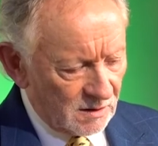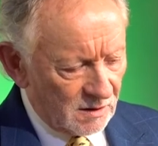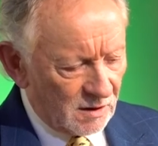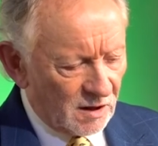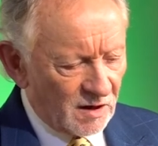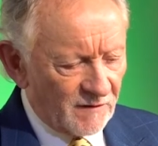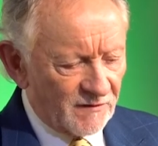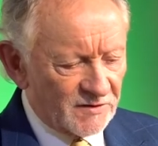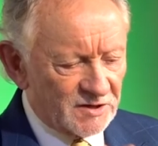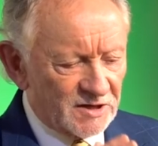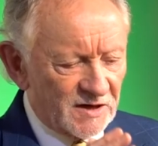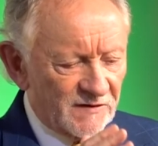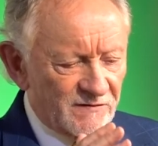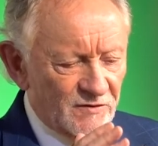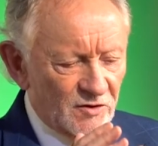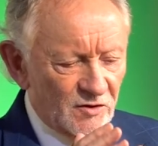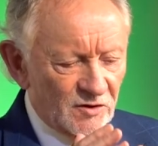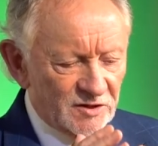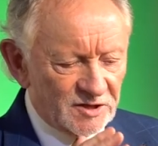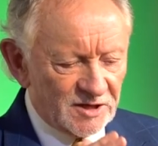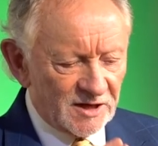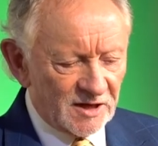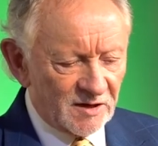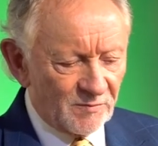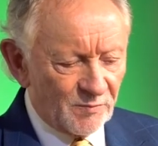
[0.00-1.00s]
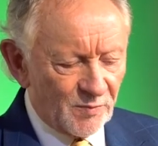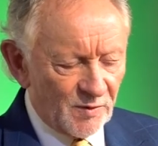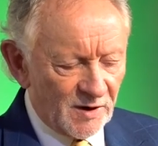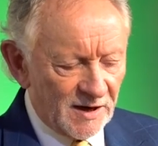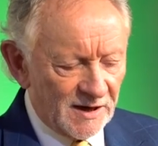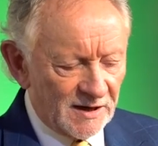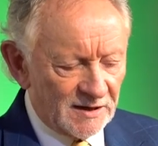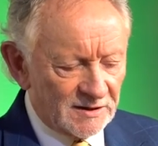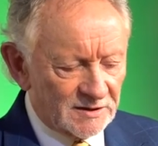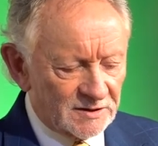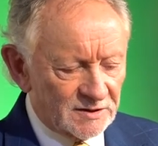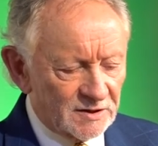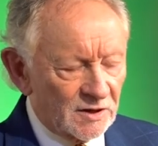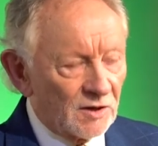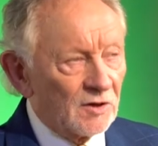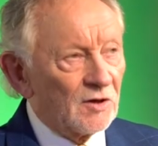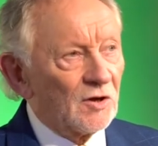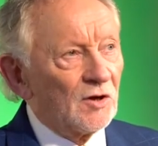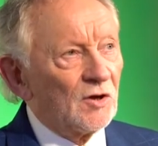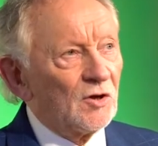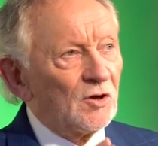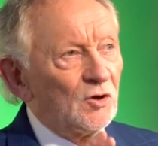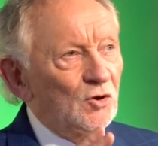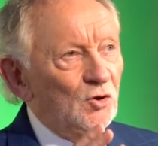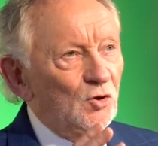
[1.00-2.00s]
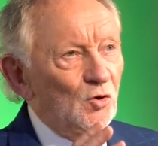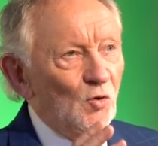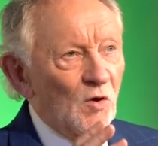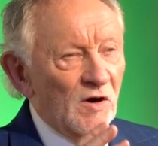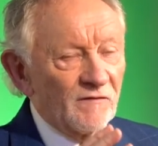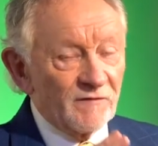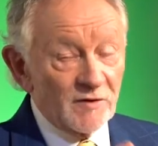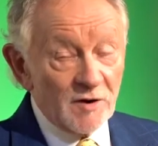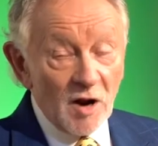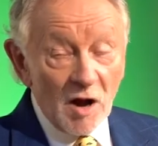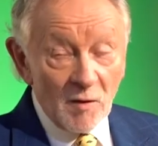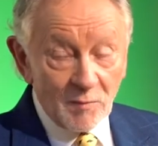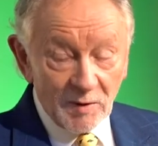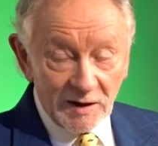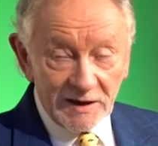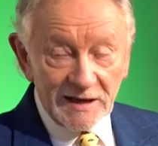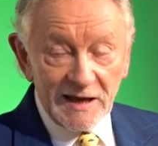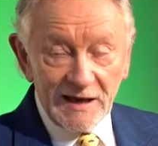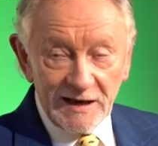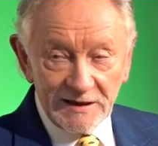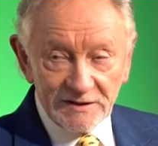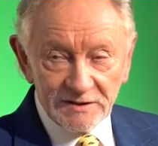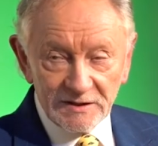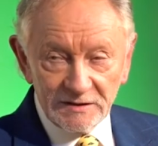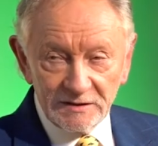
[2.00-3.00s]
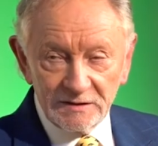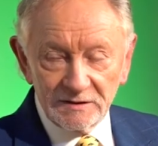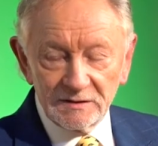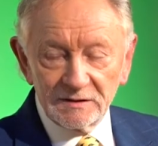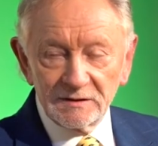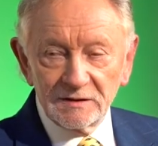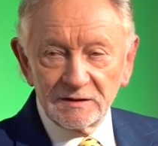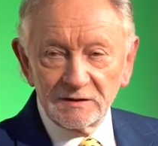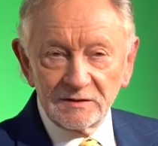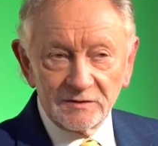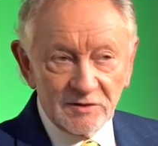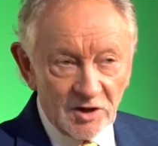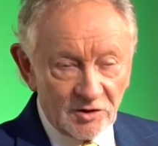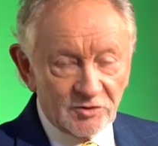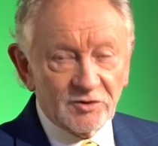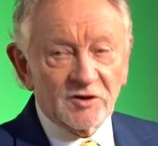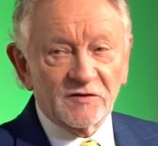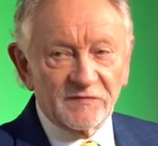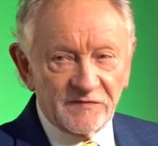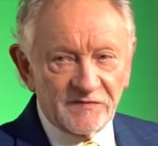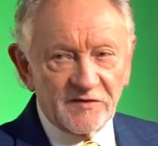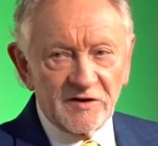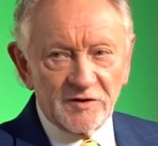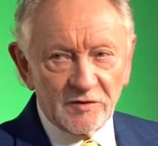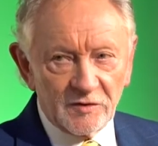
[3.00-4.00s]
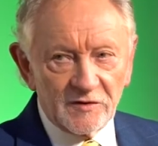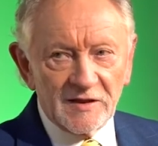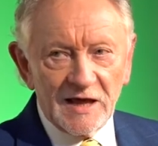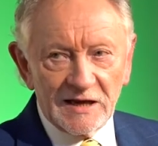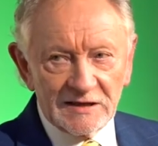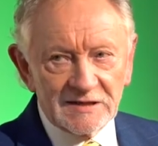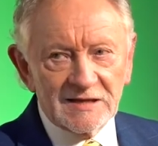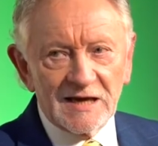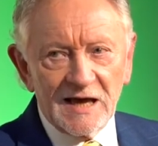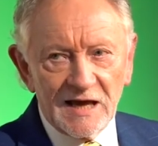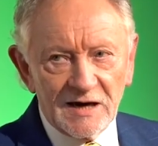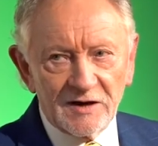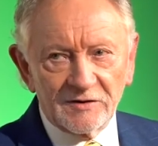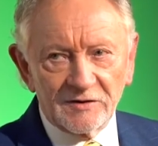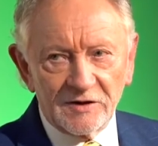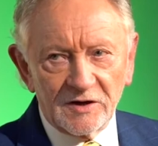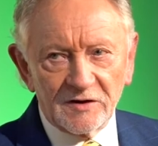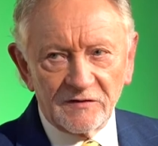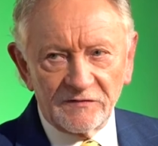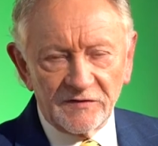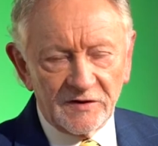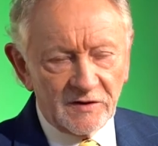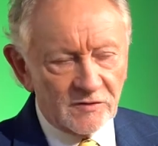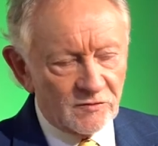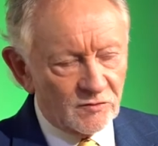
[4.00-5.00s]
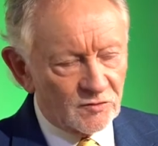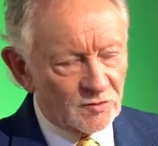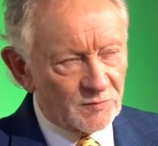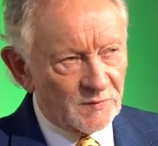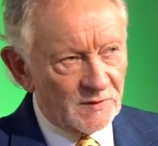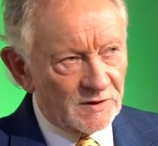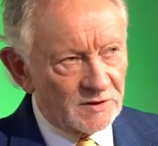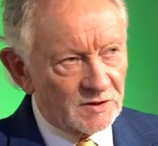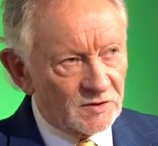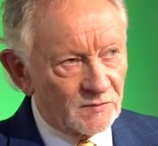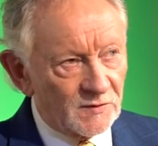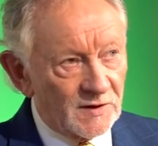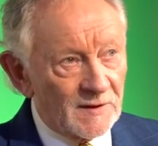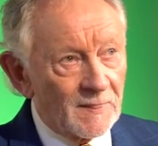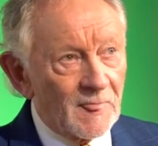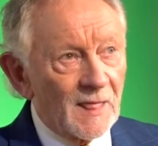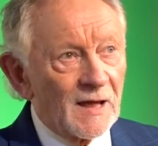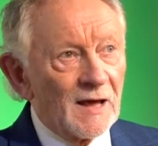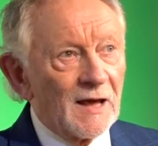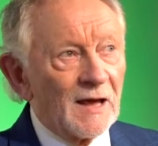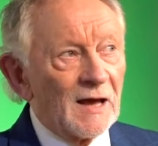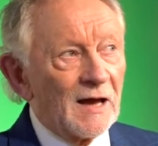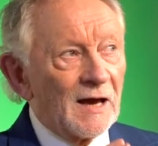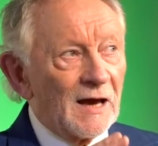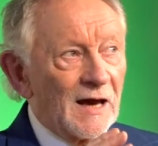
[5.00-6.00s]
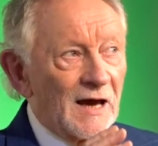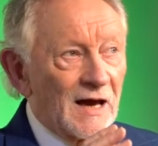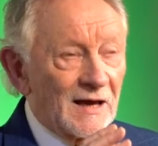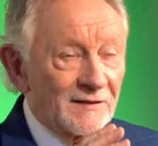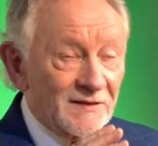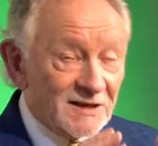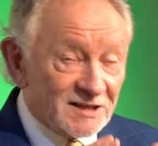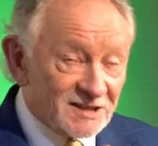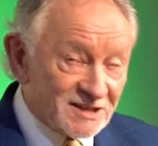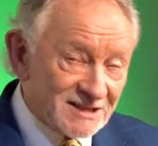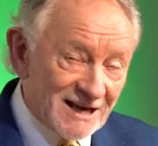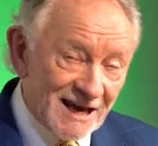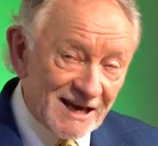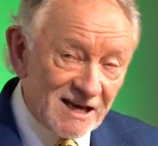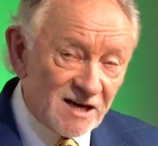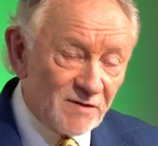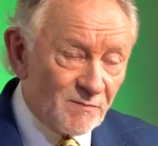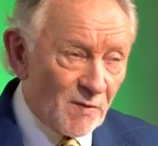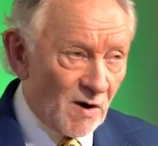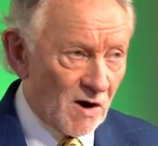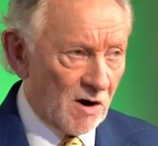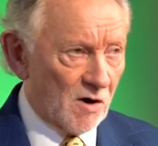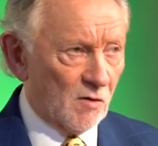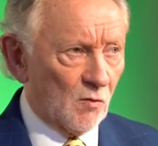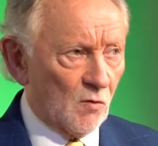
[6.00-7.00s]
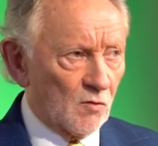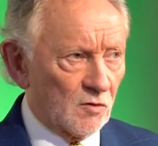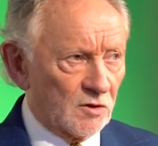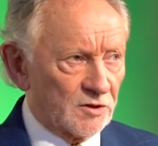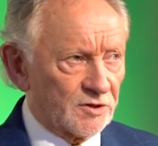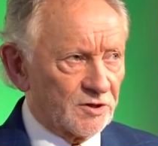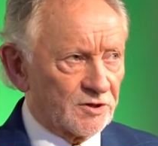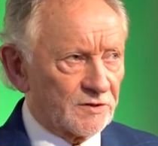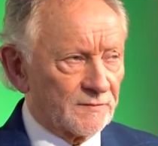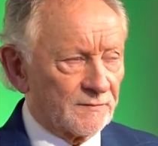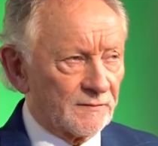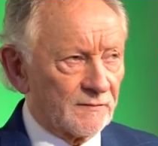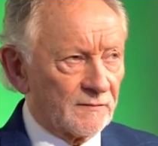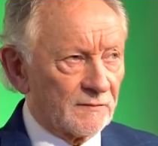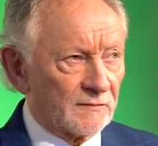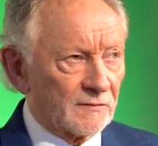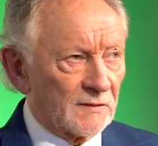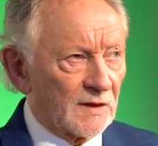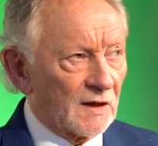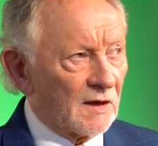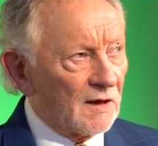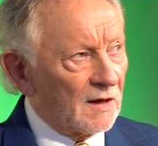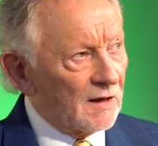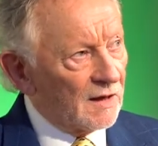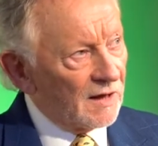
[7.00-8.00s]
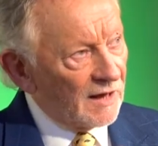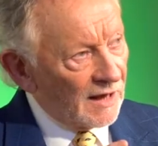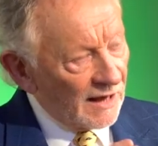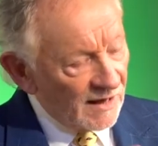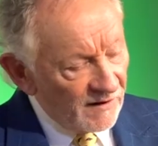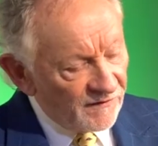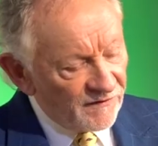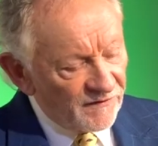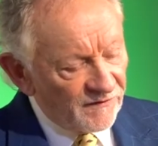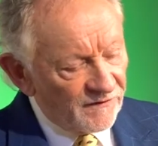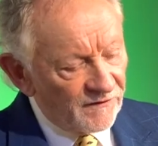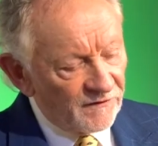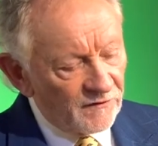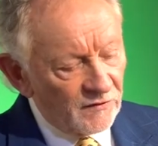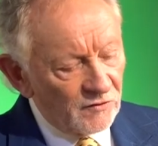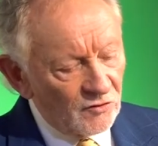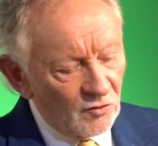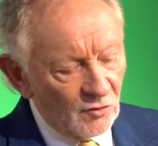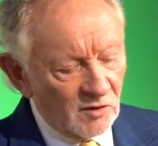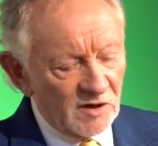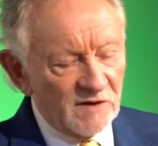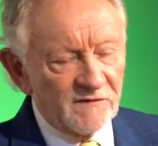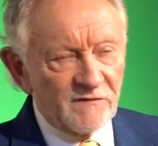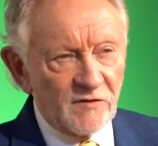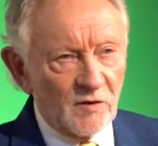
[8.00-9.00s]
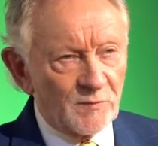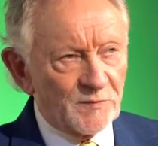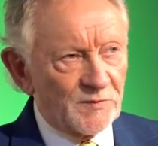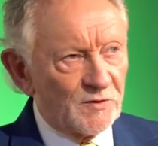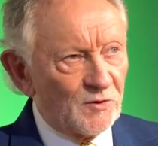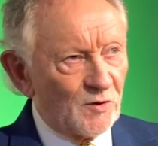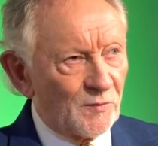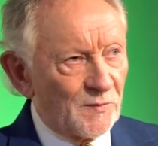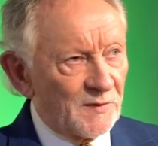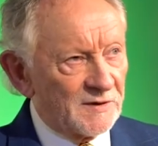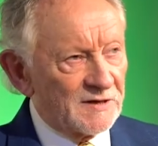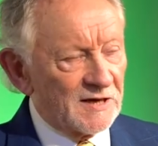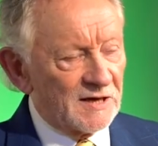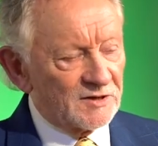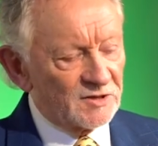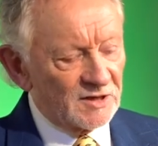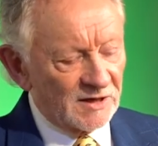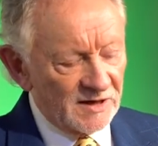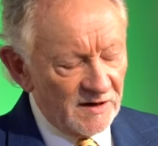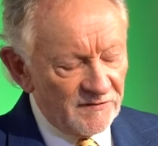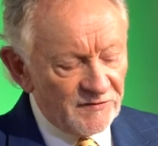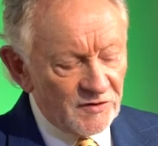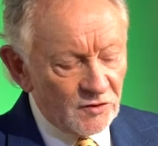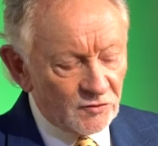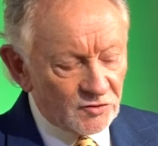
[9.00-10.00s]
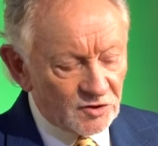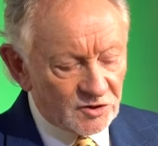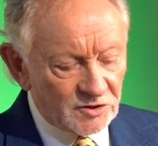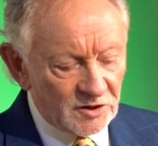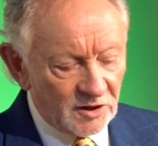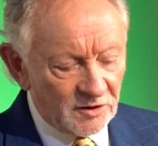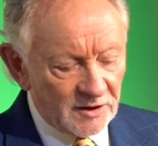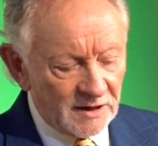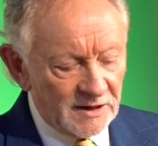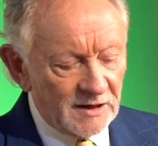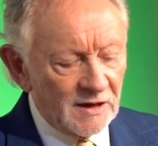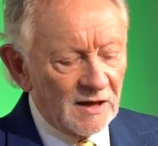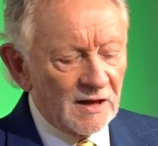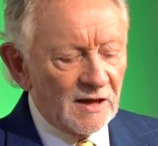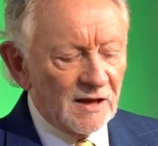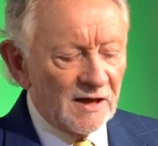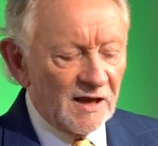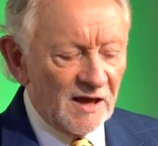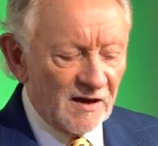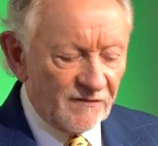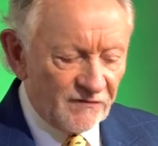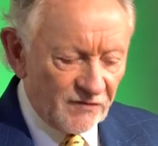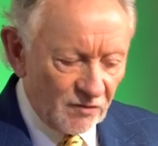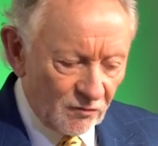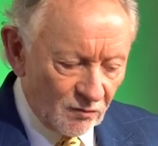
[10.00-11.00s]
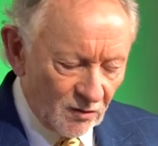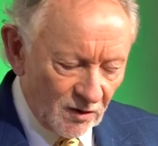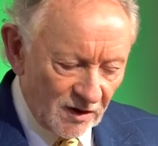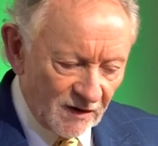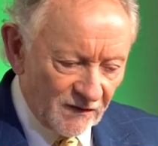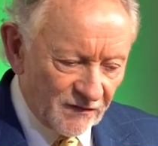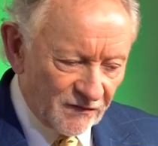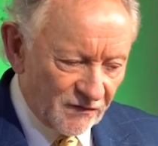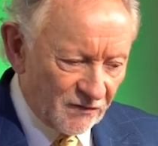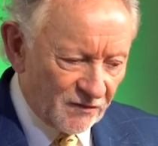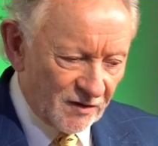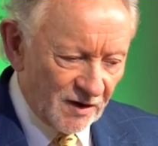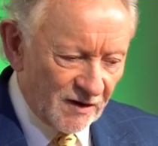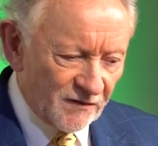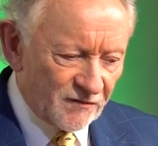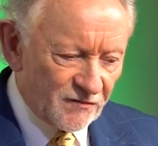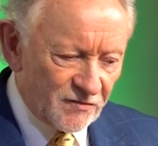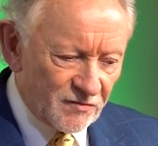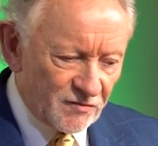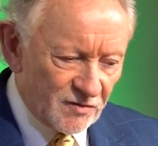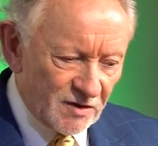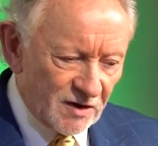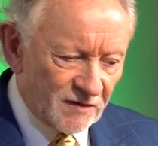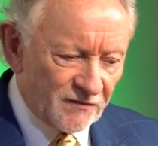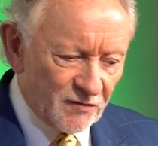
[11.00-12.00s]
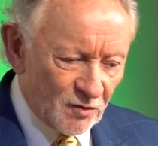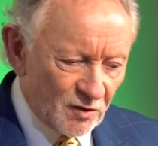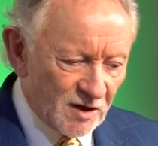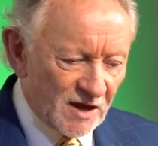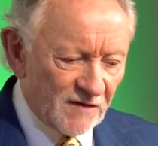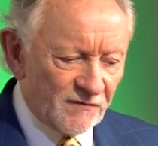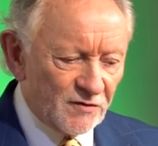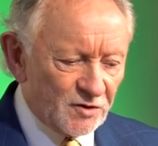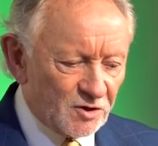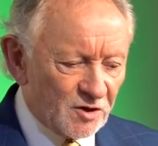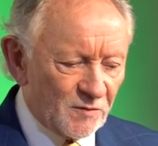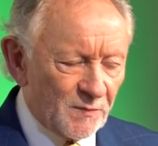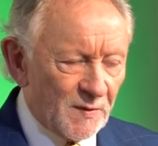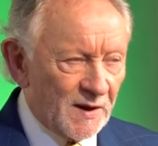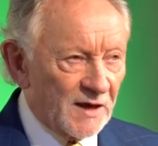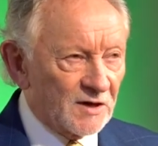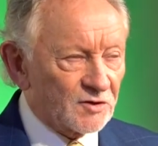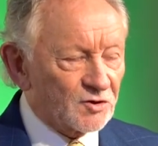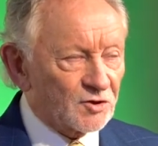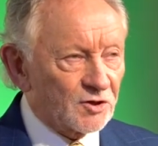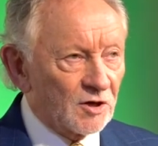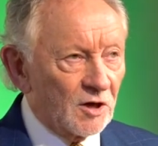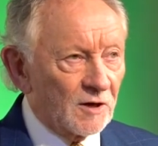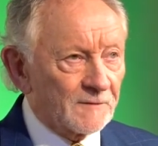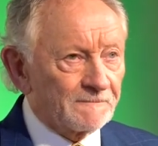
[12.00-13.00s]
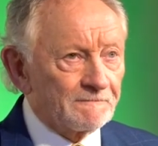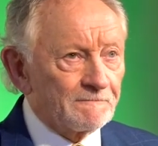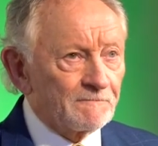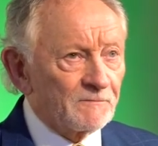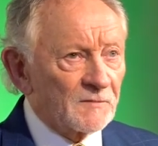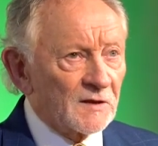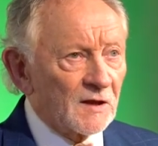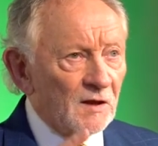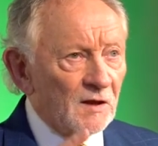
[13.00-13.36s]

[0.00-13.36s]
or if He's given you a set of brains, you have an obligation not to fritter that talent, not to fritter those brains away. And the sidebar was if you live up to your potential, if you study, if you, if, if, if you give it your best shot,